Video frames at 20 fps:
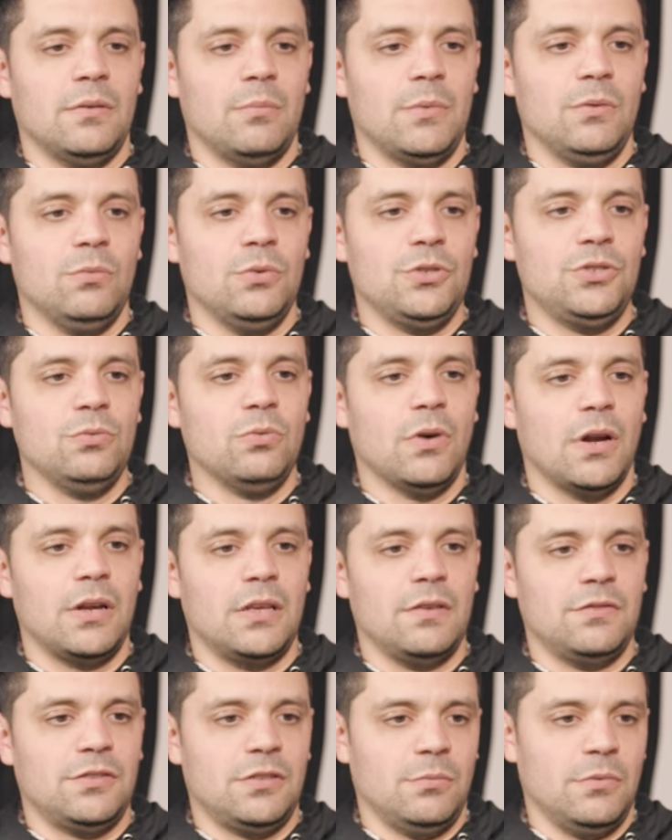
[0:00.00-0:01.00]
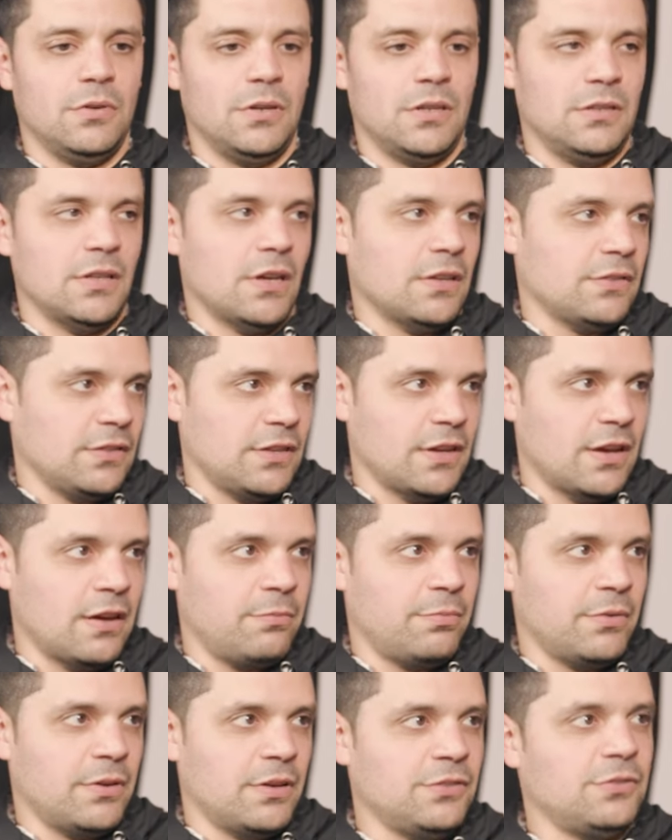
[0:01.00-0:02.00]
I mean, would you want to give someone a dozen
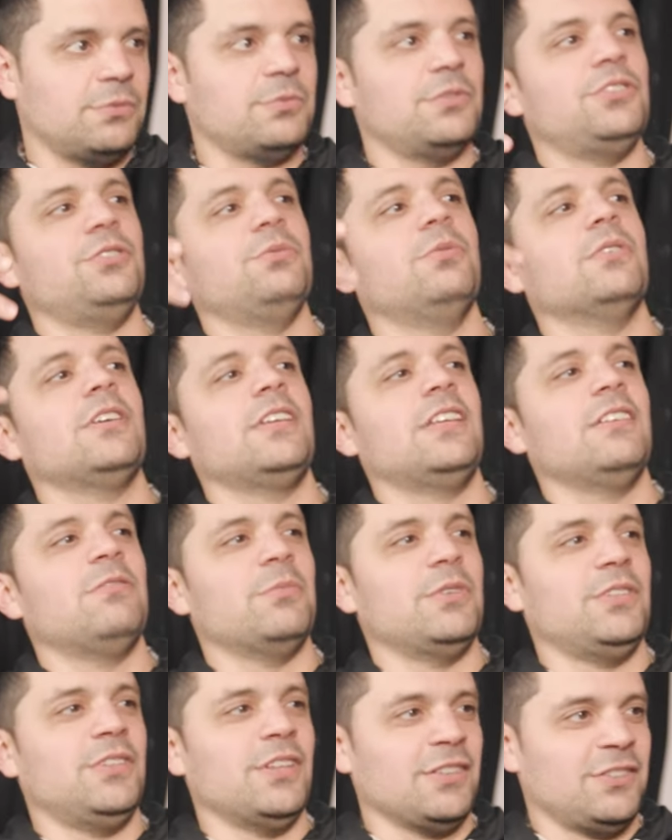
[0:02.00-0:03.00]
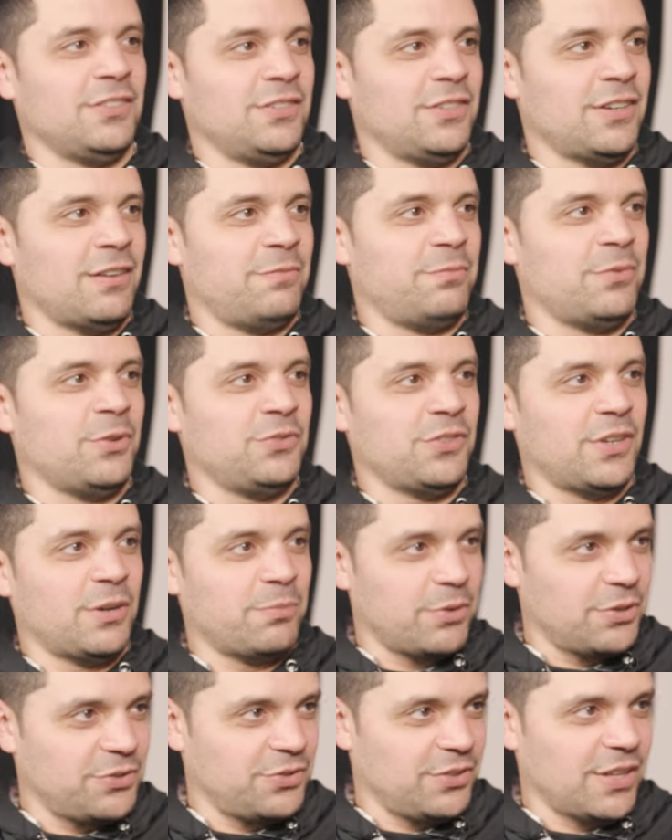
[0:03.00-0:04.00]
golf balls, or would you want to give them a dozen golf balls that are
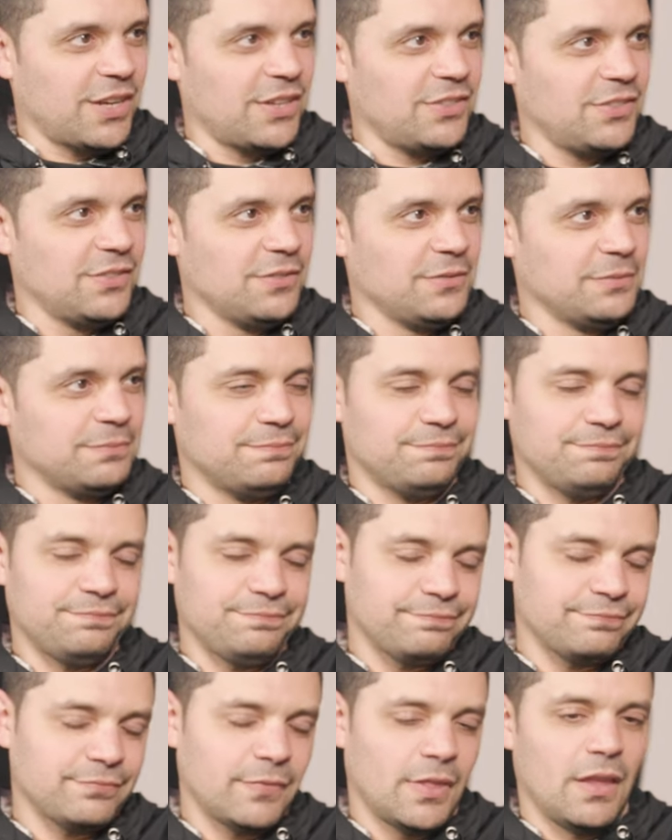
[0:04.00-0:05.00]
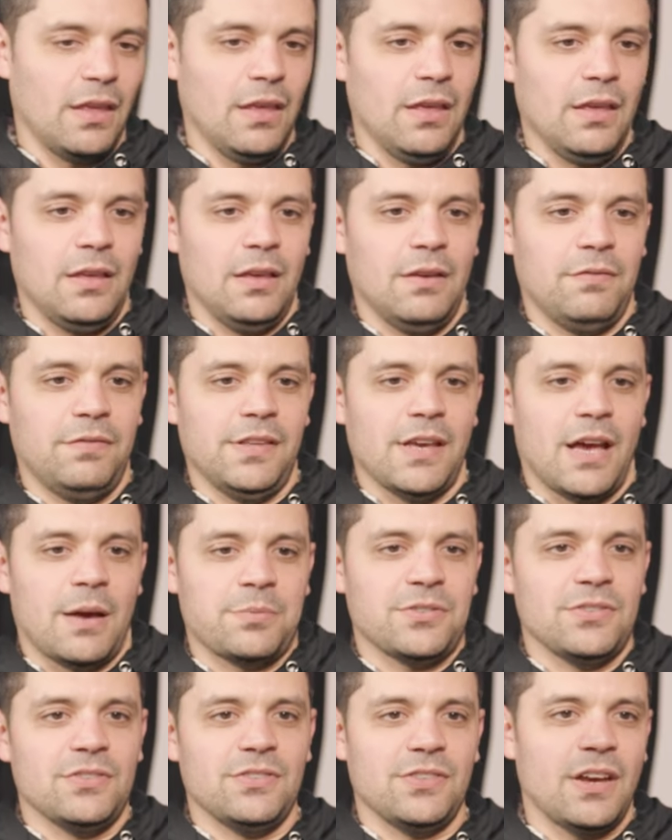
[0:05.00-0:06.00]
personalized? Yeah, right. If the
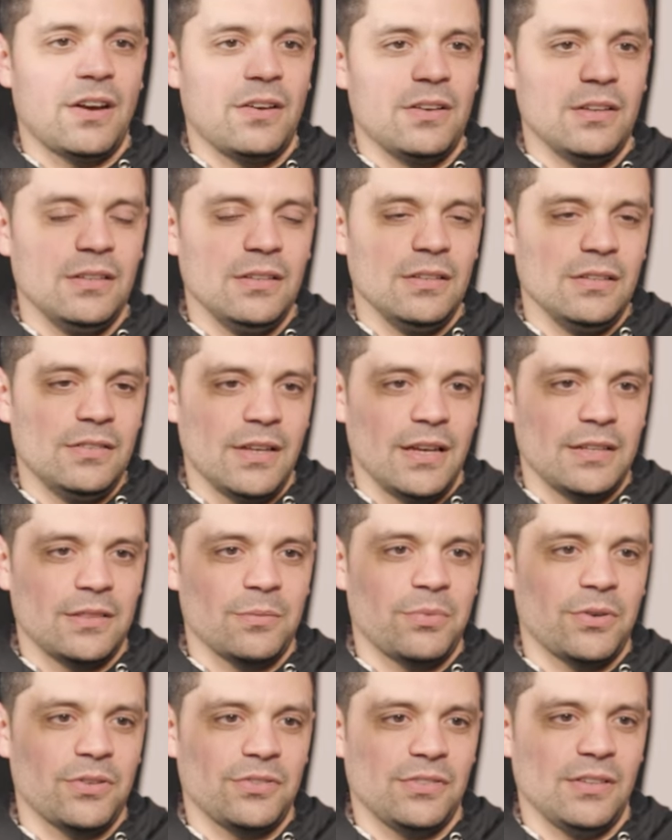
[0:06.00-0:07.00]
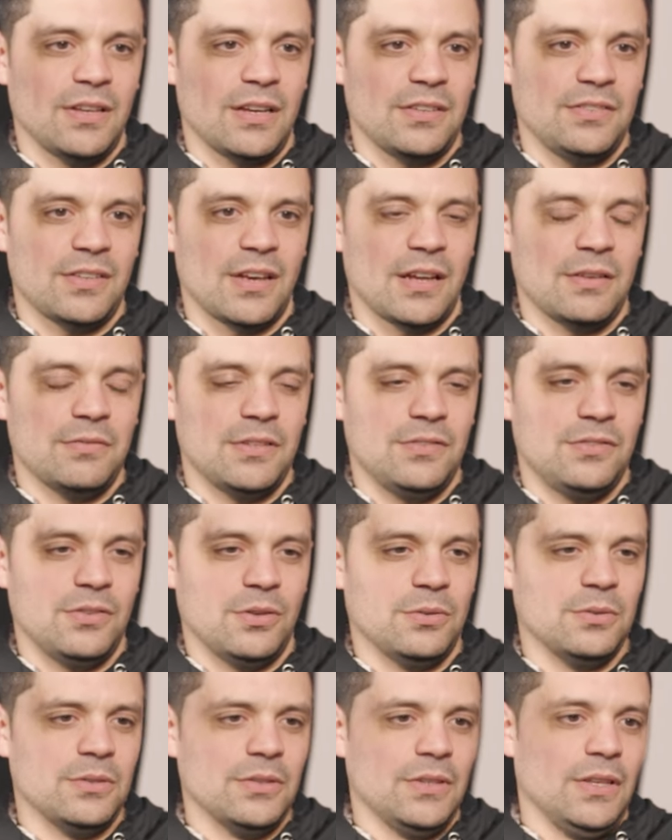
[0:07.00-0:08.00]
option's there, you, you take the personalized side of it.
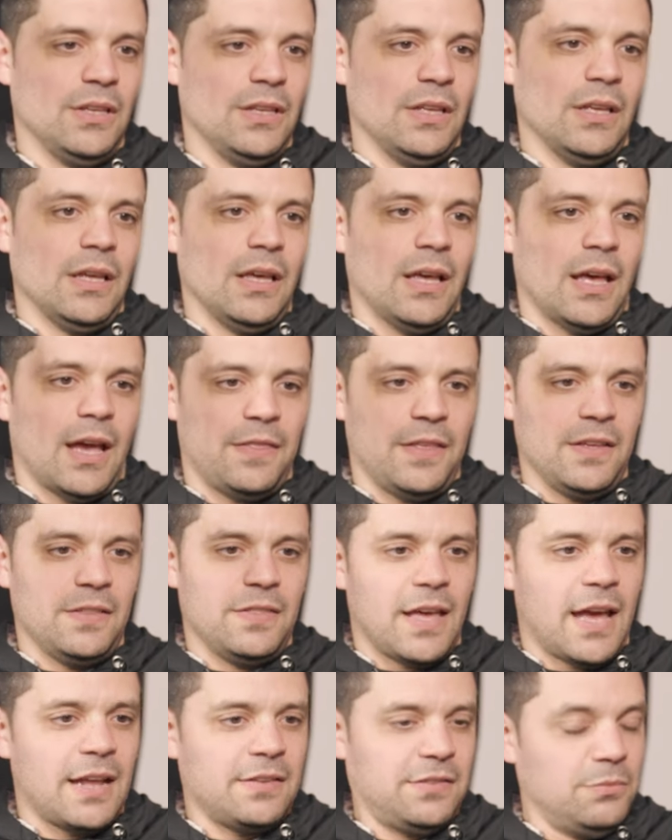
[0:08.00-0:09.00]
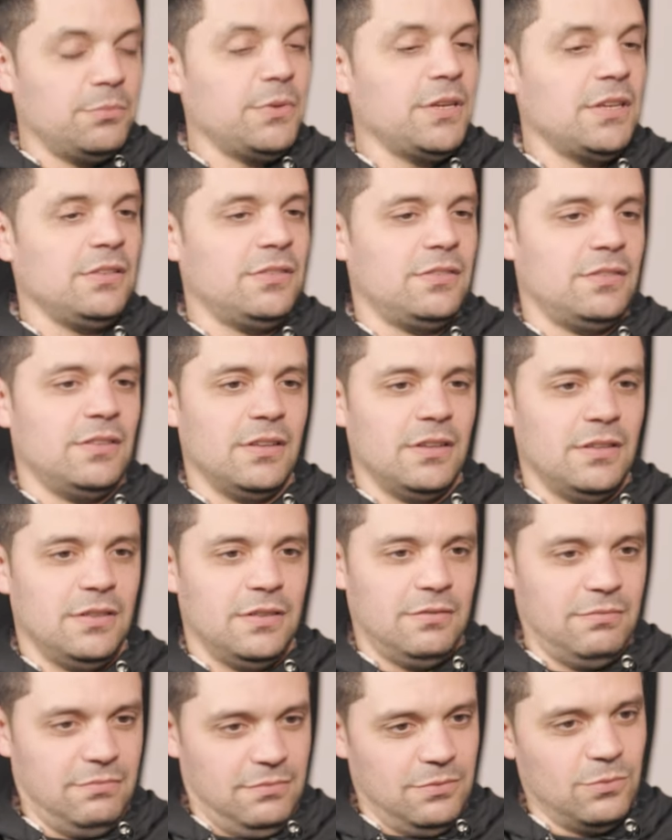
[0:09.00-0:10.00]
So, I think that to me is
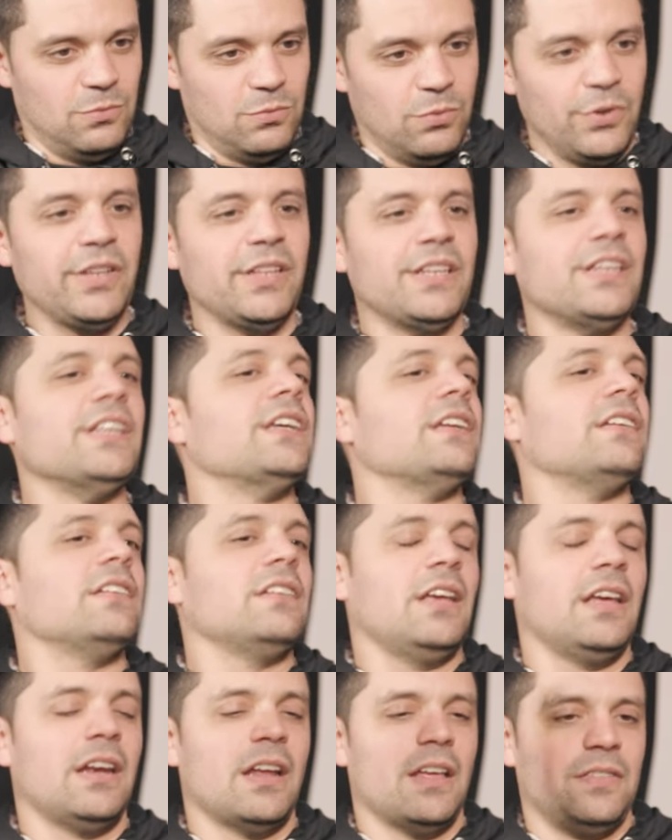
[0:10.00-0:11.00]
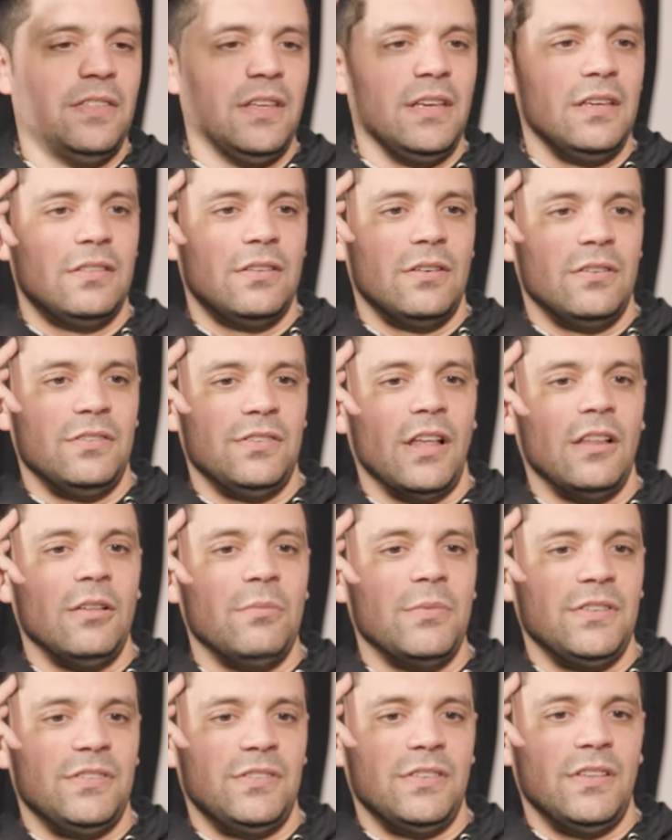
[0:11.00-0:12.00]
really neat, and I think there's
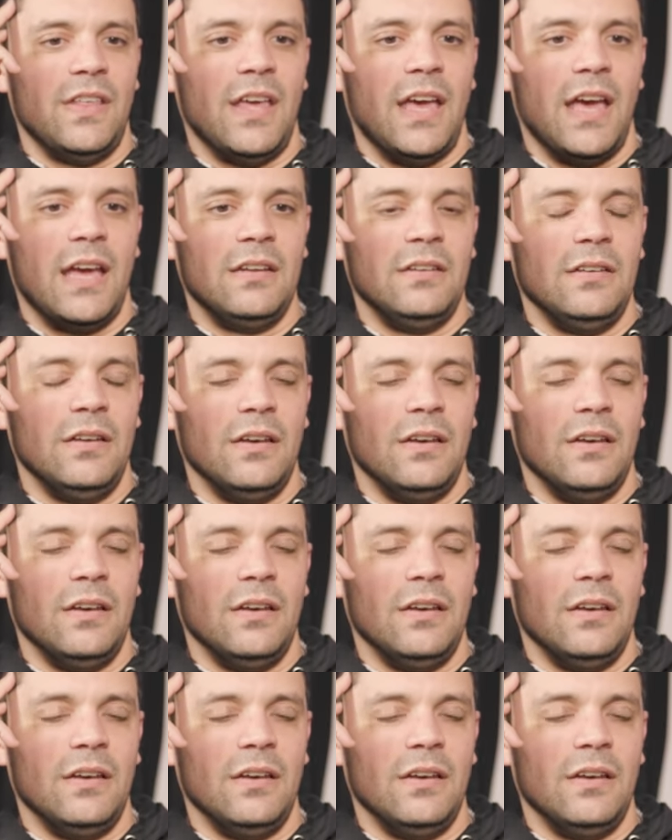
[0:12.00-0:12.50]
elements to that.